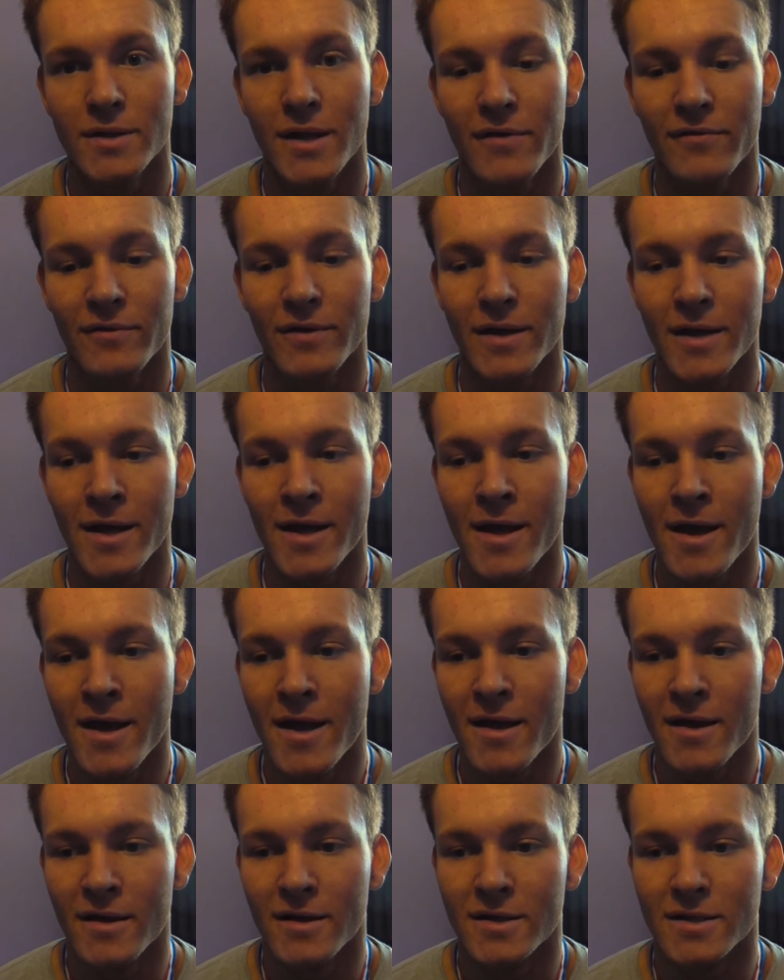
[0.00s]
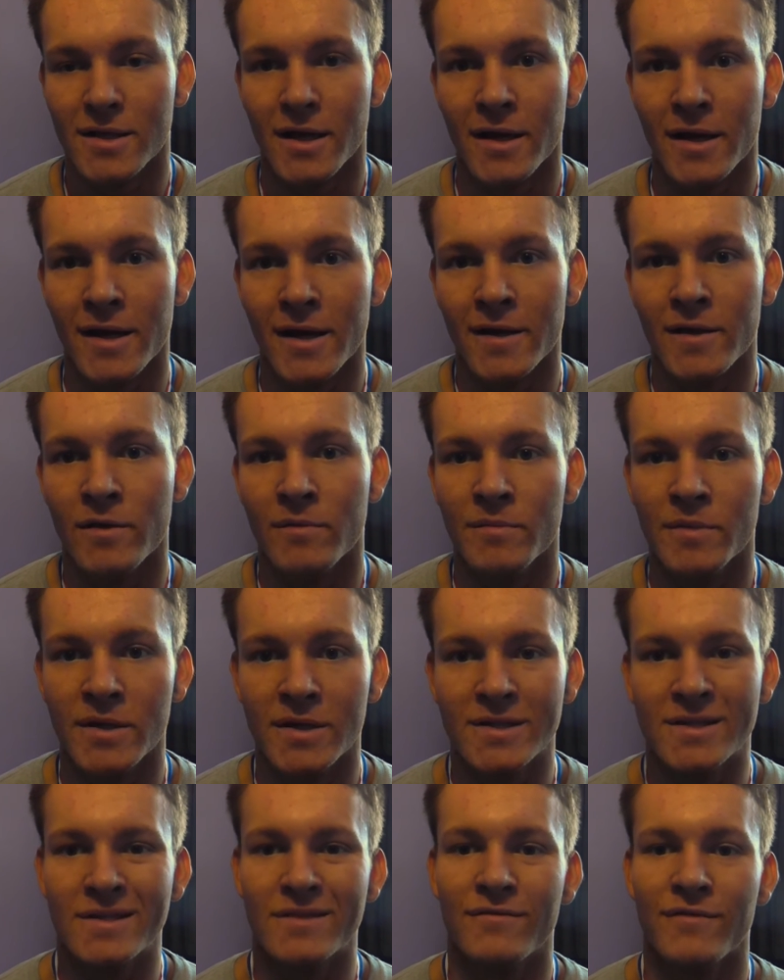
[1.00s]
Definitely started eating them, you
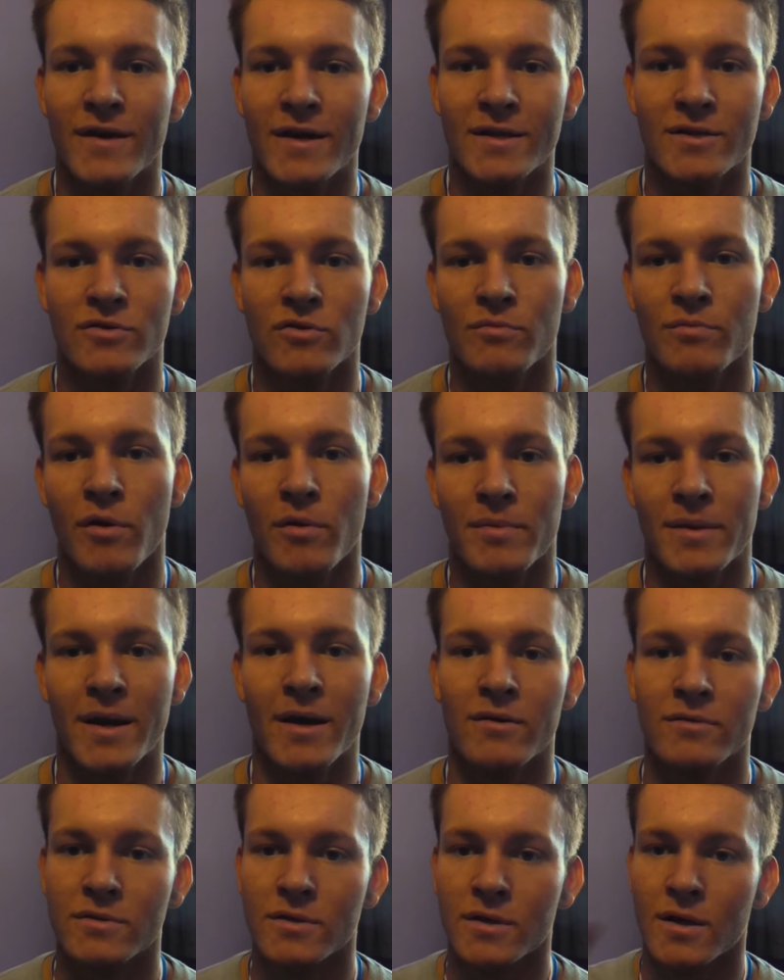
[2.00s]
can see the veins sort of popping out.